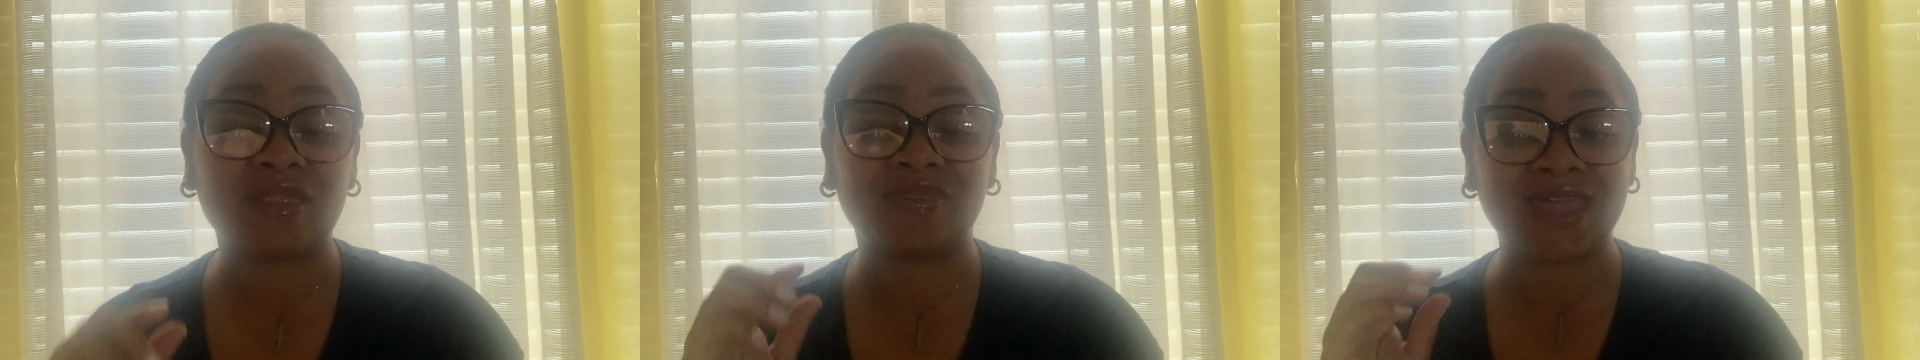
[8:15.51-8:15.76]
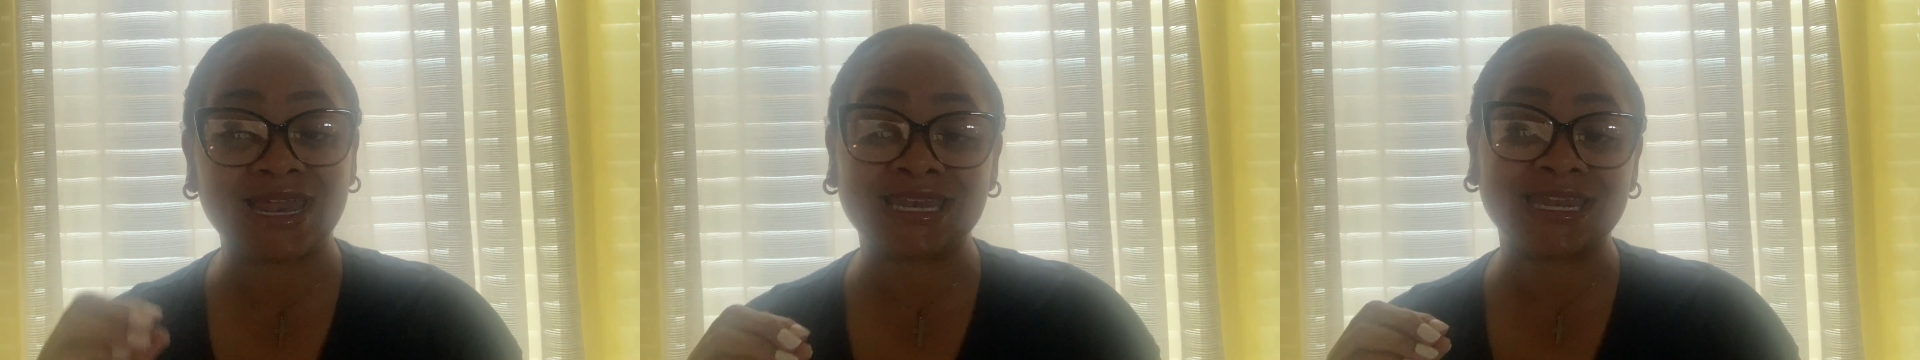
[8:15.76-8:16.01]

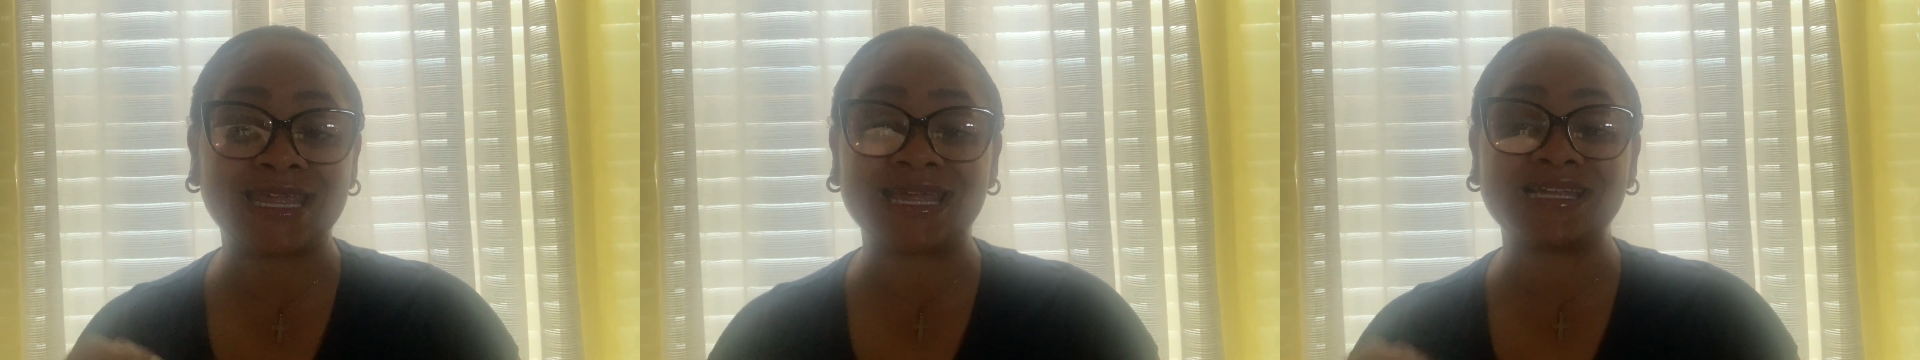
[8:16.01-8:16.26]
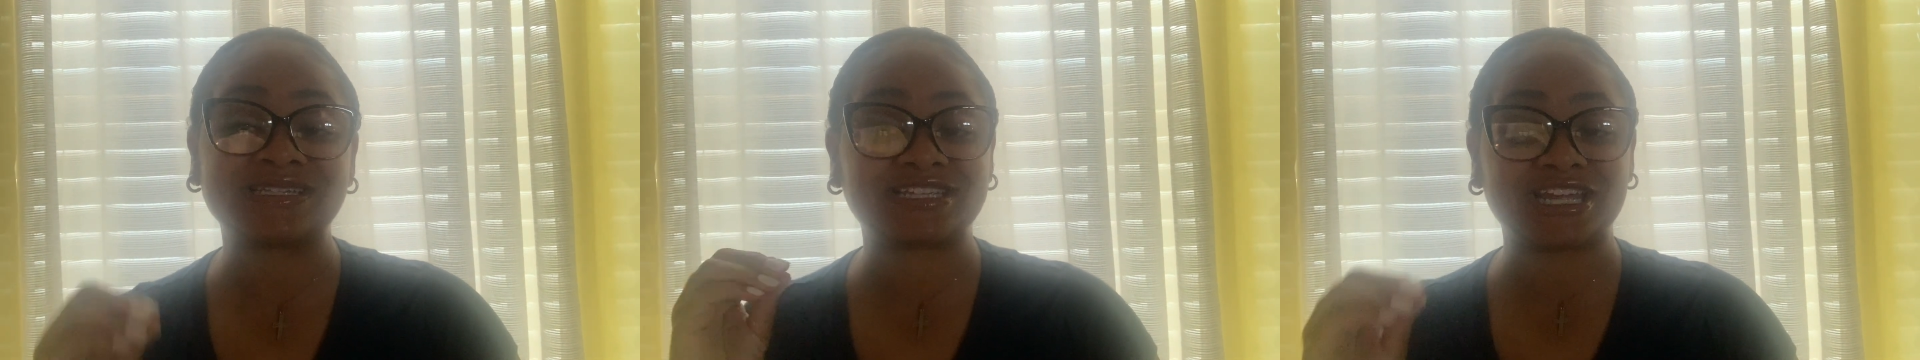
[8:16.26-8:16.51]
that
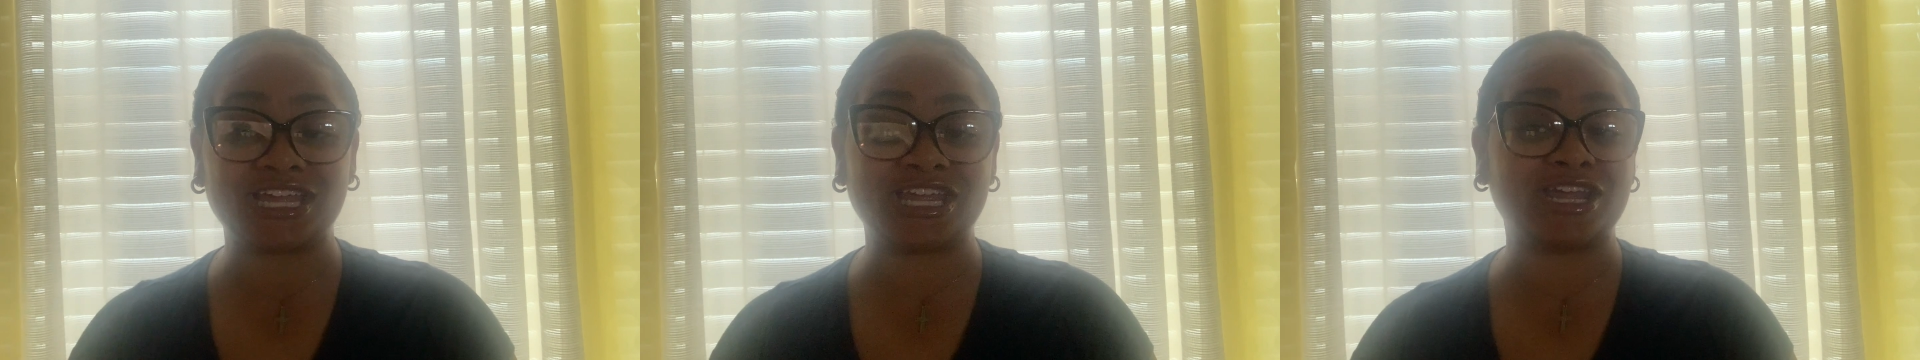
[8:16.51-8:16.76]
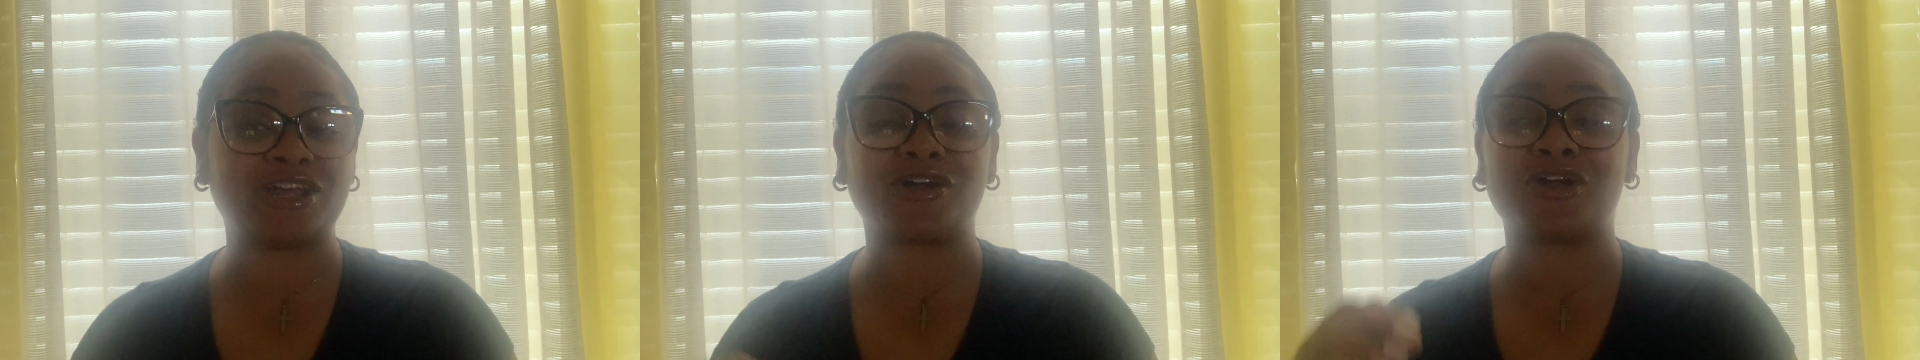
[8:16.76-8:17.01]
need to
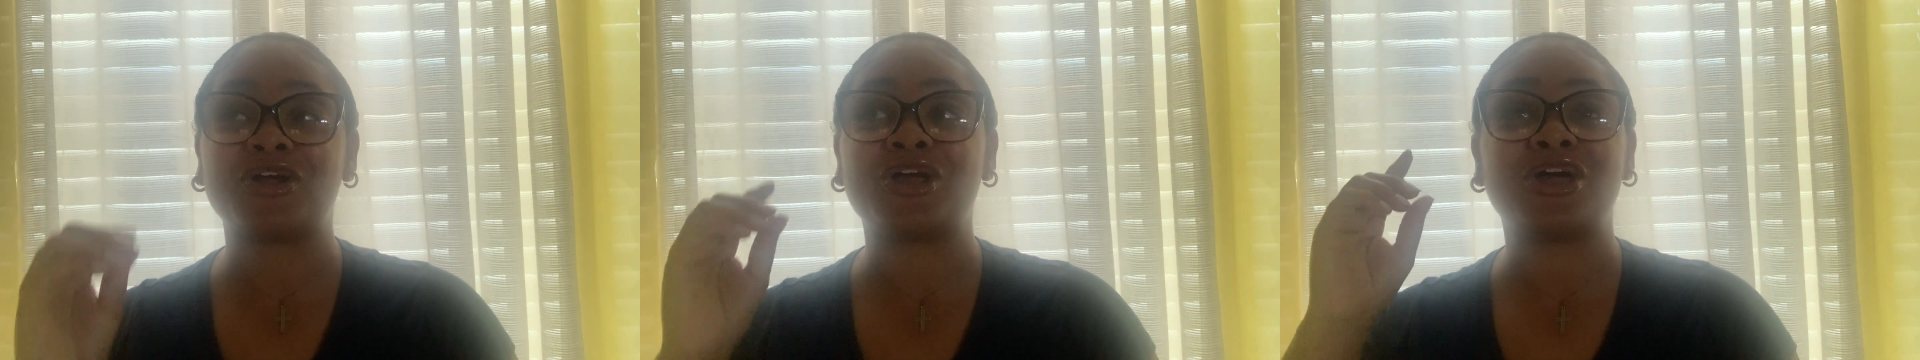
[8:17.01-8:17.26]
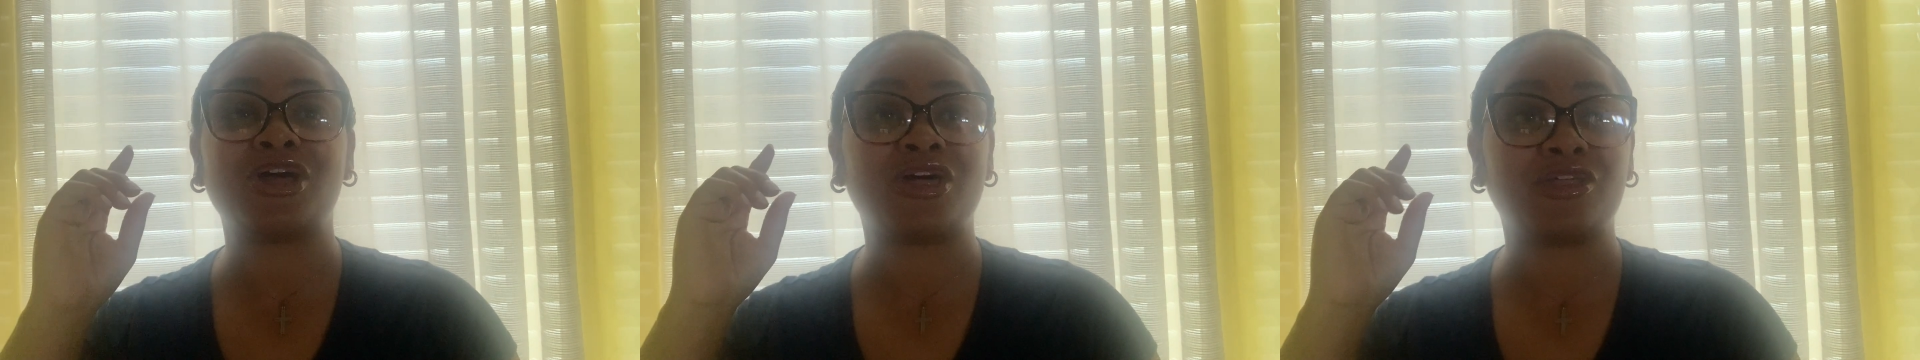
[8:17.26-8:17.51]
hear
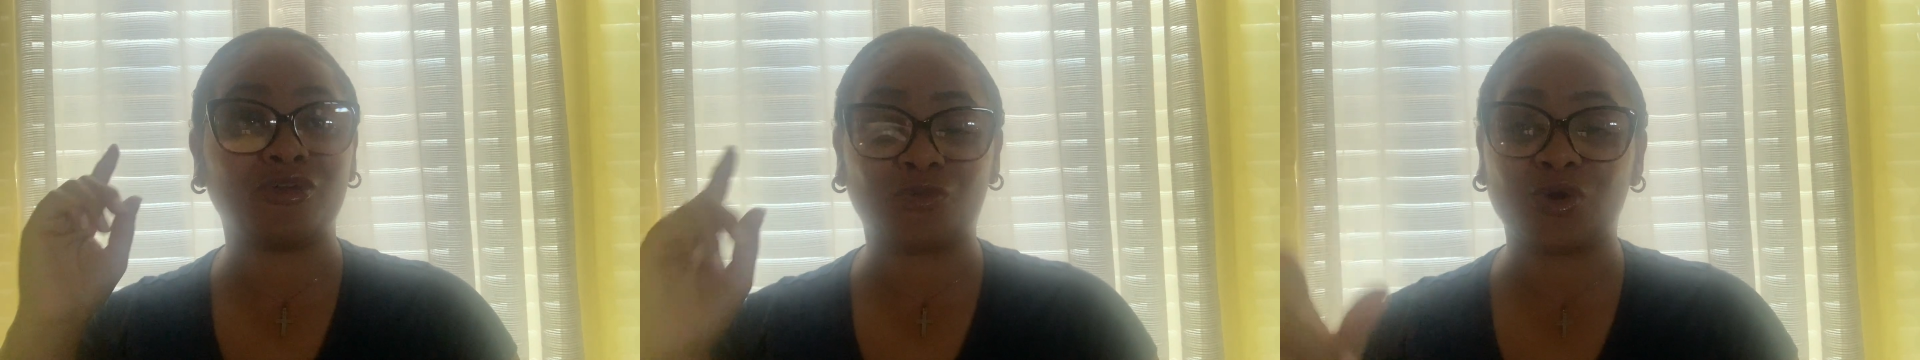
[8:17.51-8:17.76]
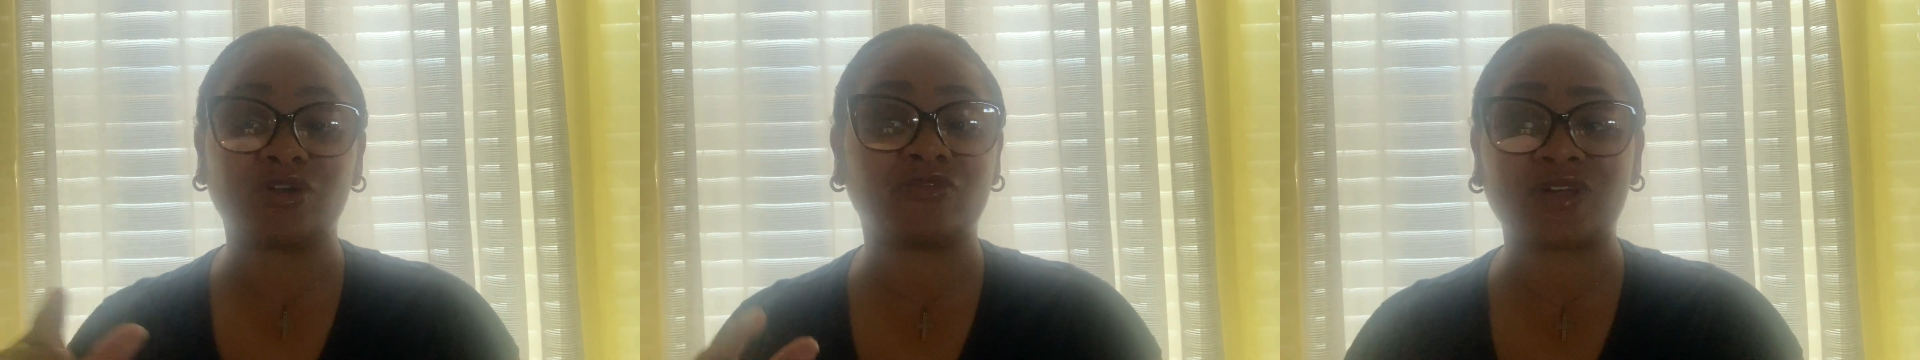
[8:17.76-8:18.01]
the
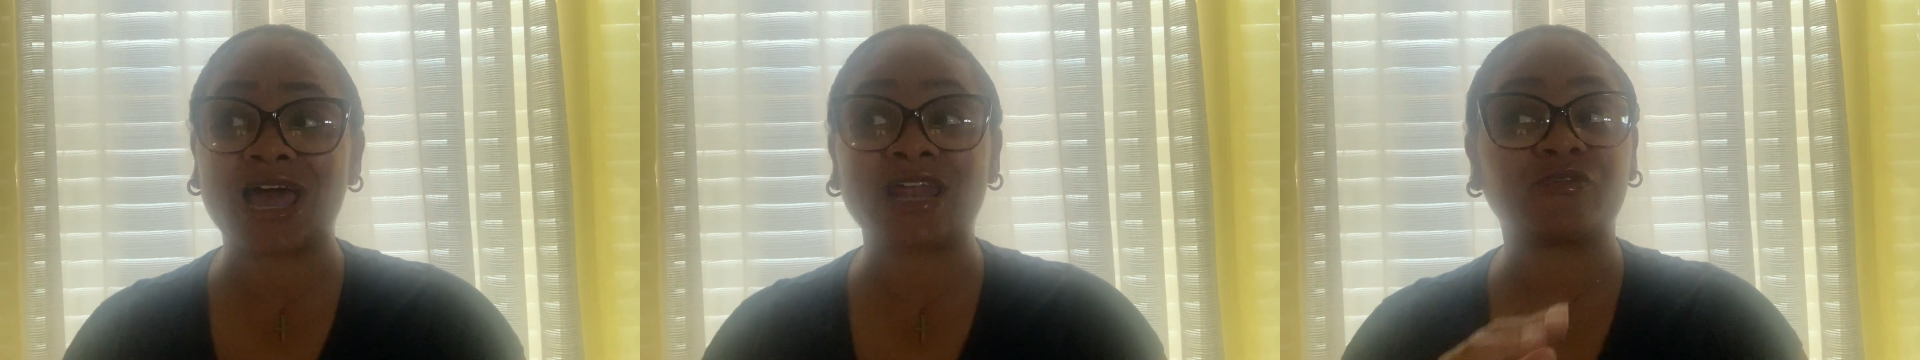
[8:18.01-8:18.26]
word of God.